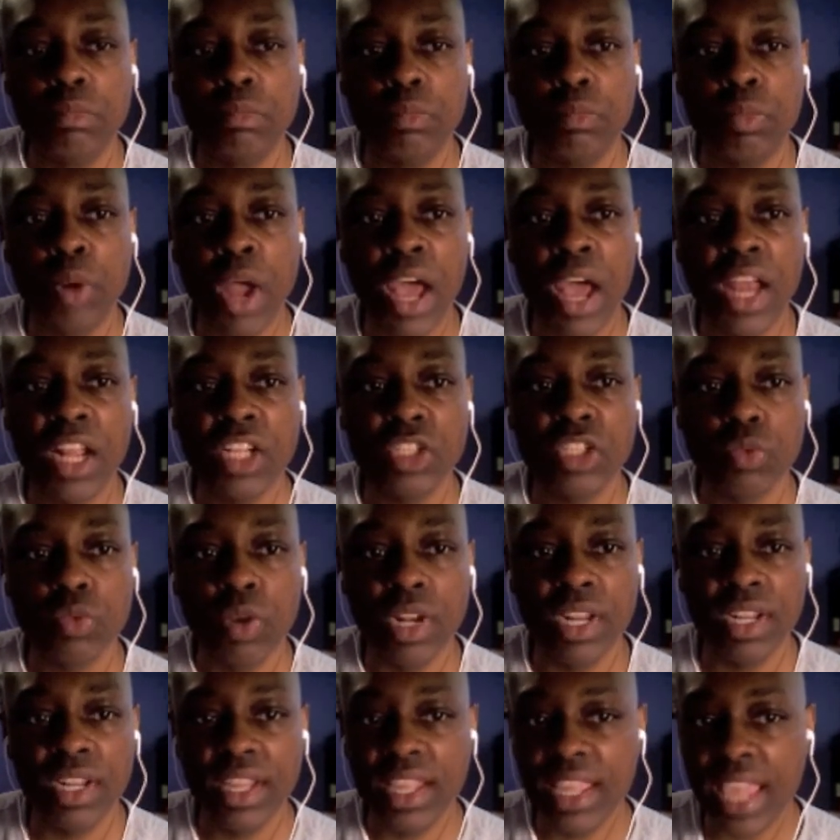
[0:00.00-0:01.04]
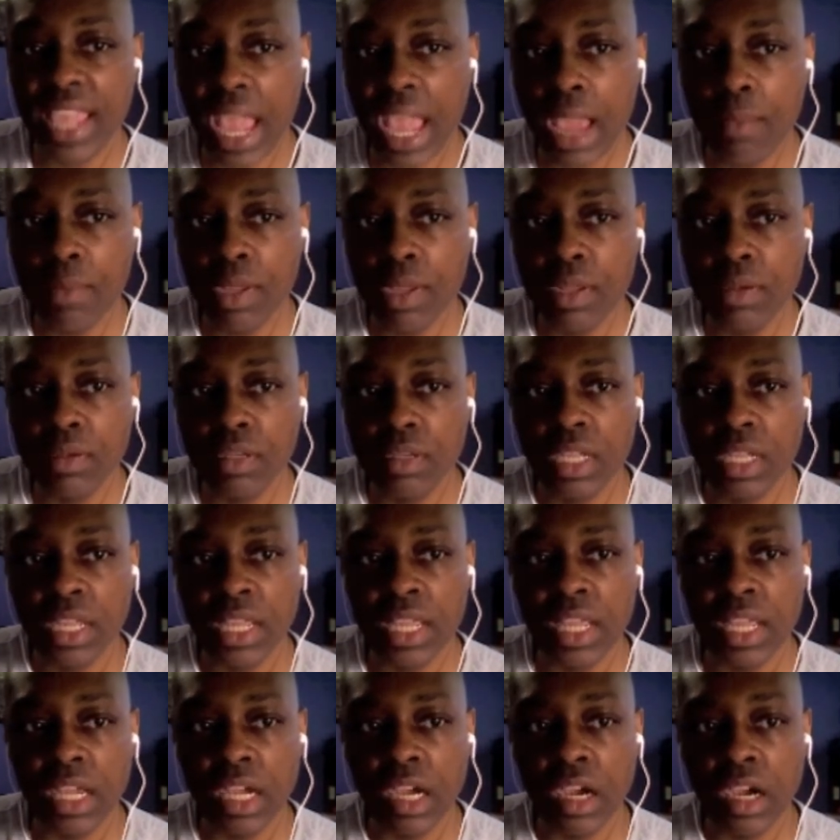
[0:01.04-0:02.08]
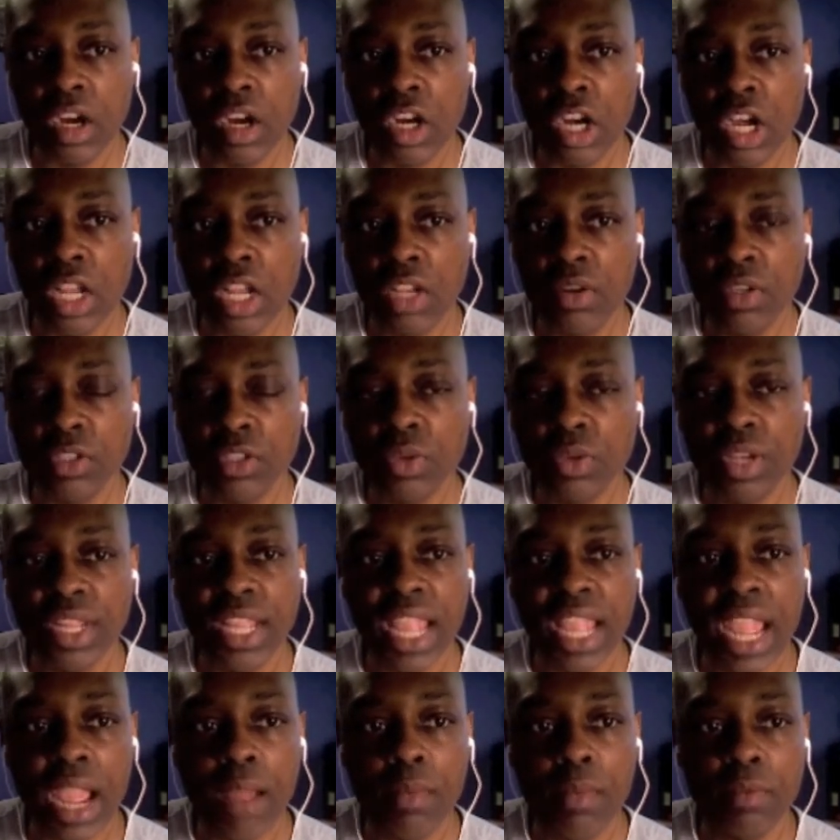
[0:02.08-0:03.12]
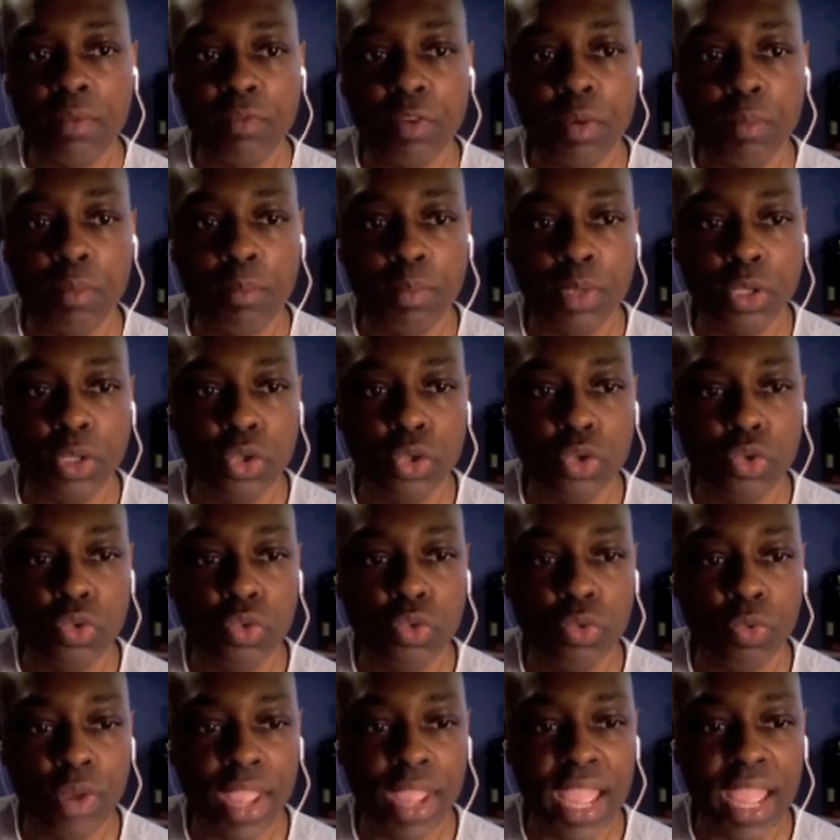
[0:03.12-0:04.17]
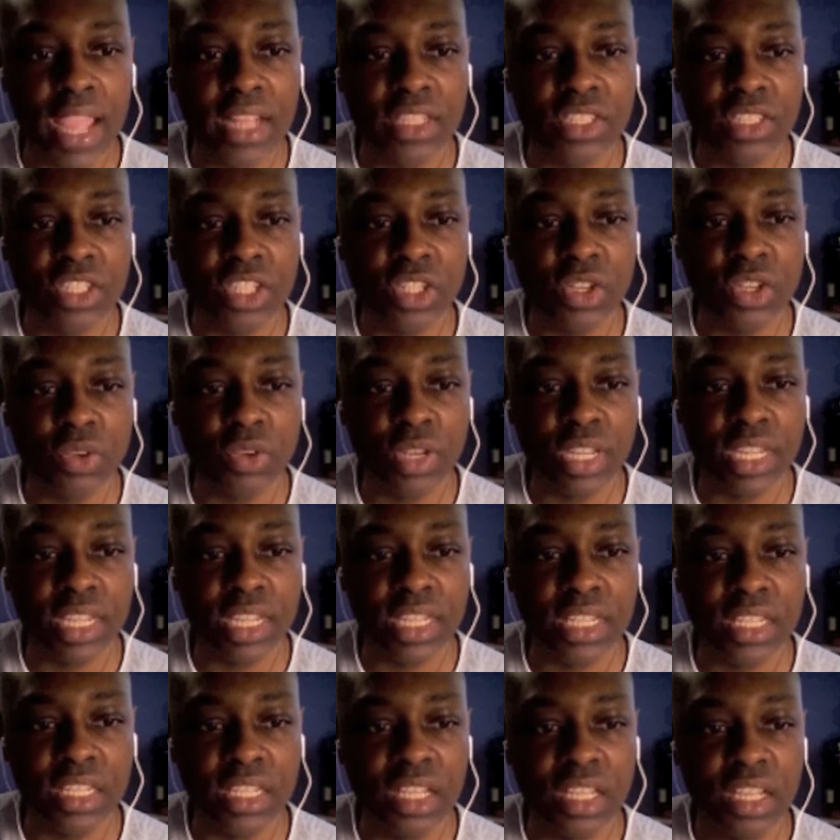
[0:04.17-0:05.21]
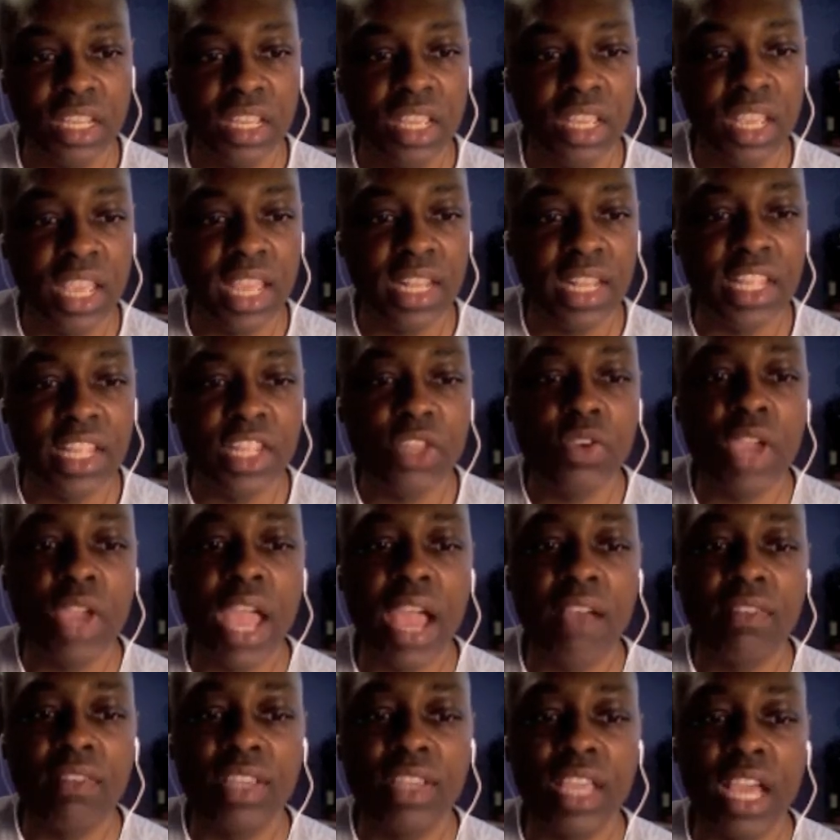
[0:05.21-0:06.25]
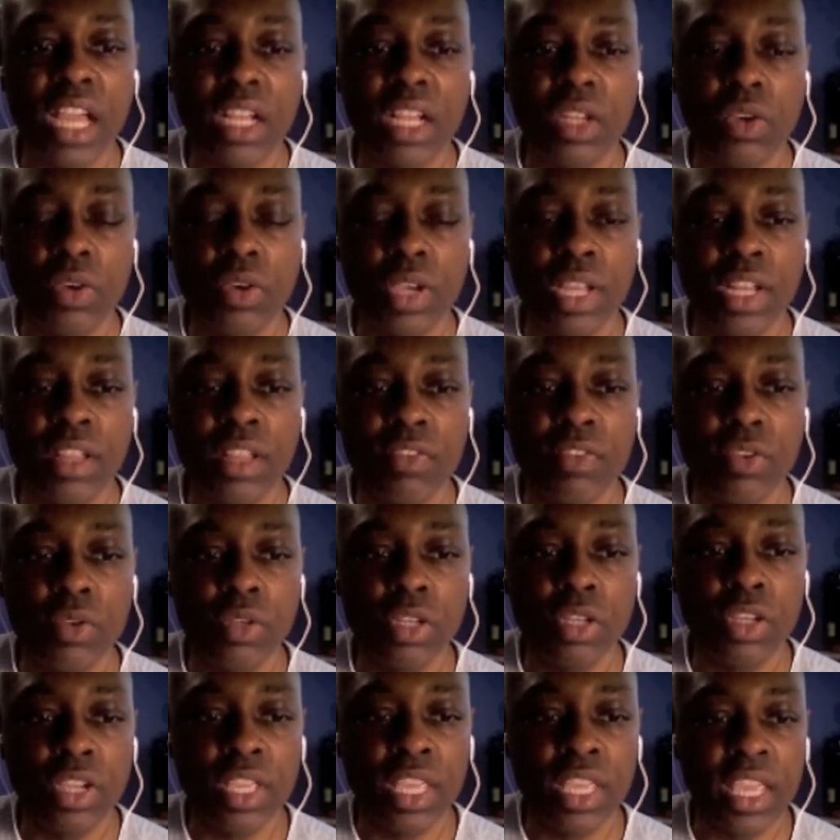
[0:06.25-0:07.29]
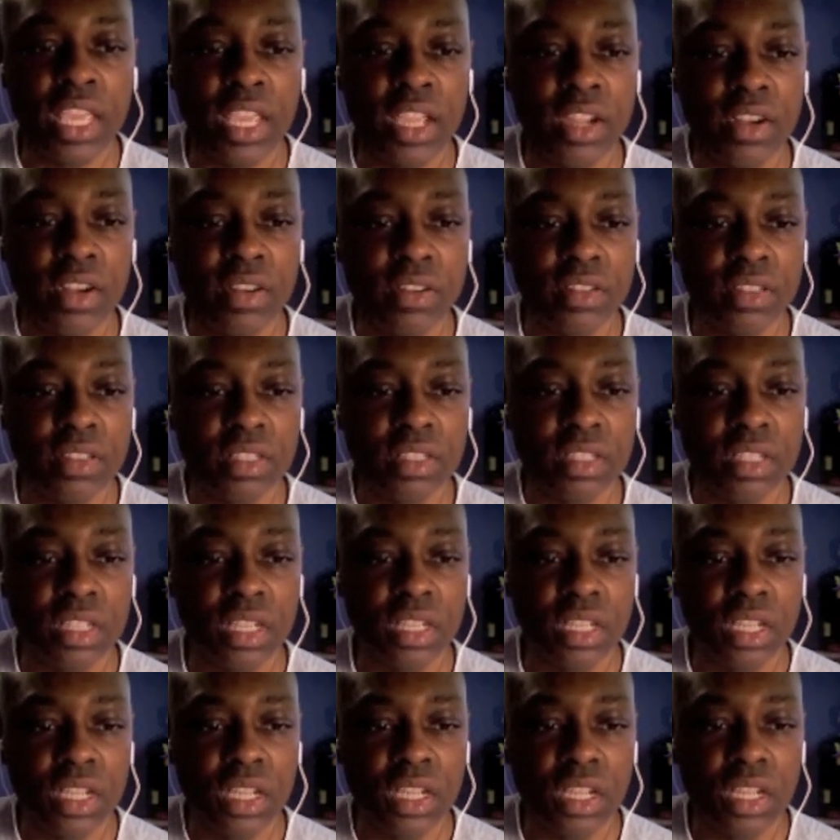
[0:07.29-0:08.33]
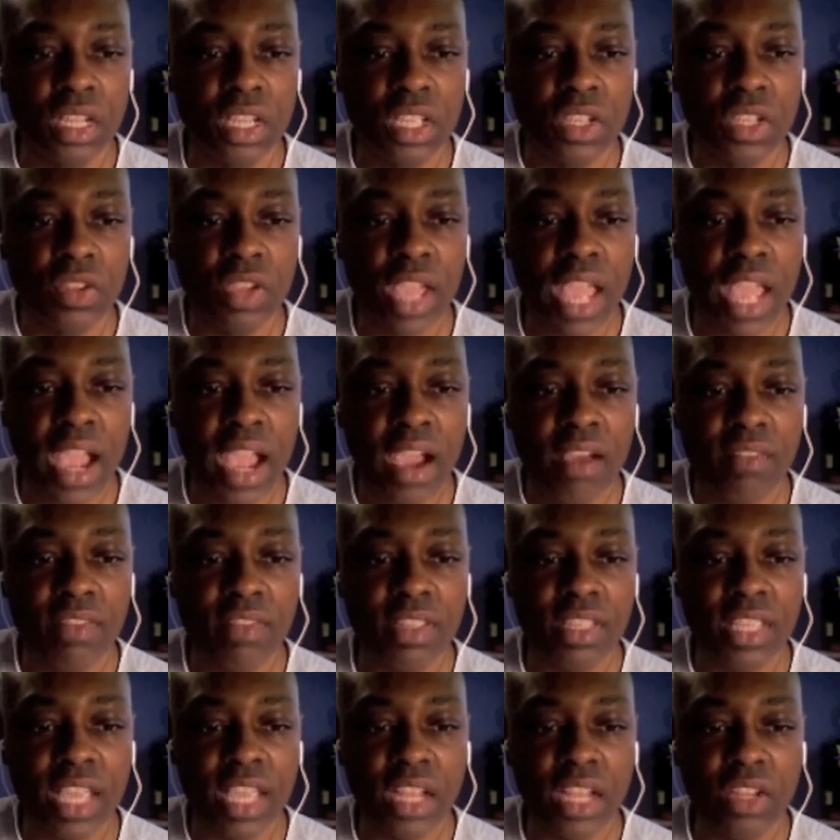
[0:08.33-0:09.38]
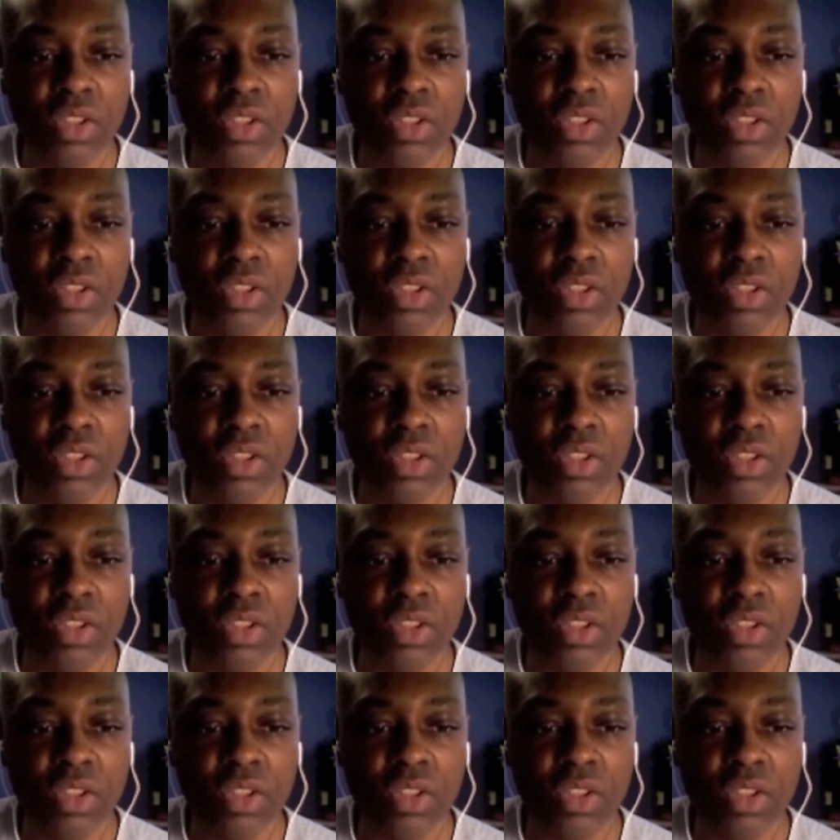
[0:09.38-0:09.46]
products running the gamut uh, or colorings running the gamut from blue, red to green, and then you have yellow. And if you look here, you have yellow